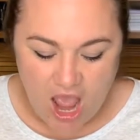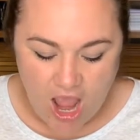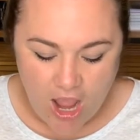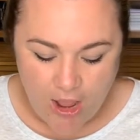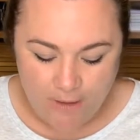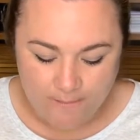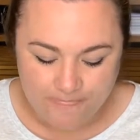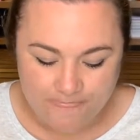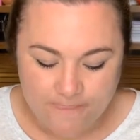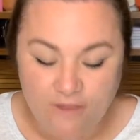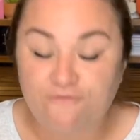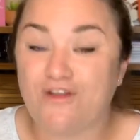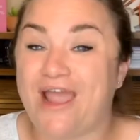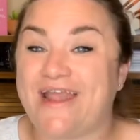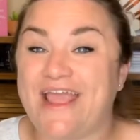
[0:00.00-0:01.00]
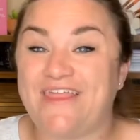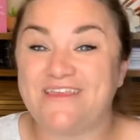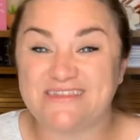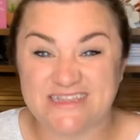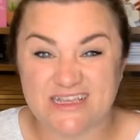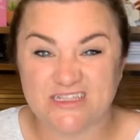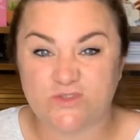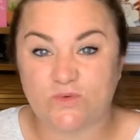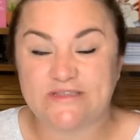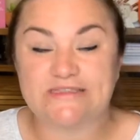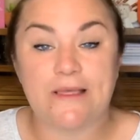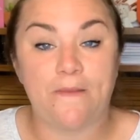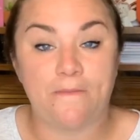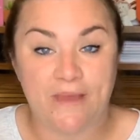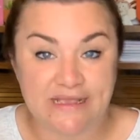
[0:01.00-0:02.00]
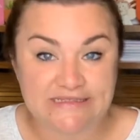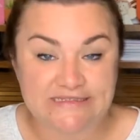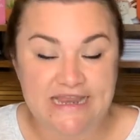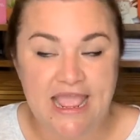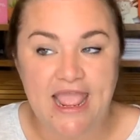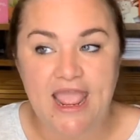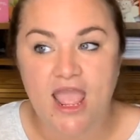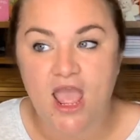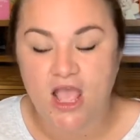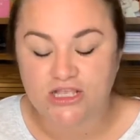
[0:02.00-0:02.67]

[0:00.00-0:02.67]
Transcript: Um, Friday the 6th was the best day.